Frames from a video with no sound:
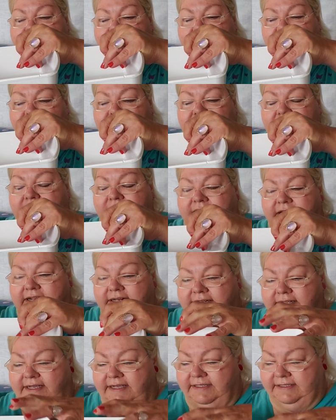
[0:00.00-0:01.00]
can feel
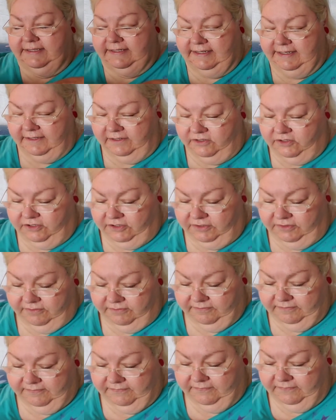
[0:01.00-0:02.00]
that tight seal too.
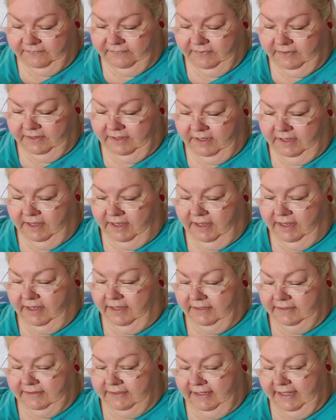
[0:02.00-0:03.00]

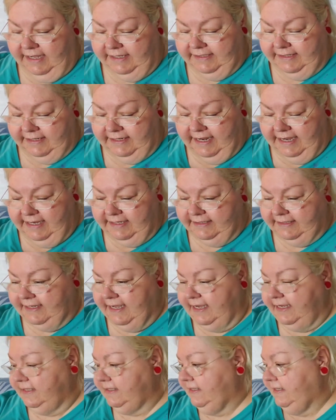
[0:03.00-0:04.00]
So that's a nice
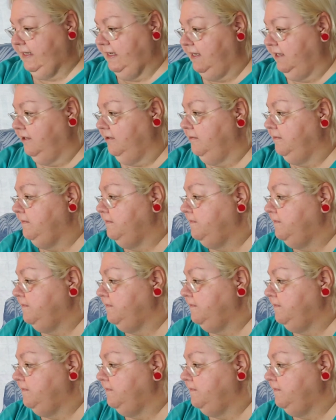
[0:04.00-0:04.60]
tight seal.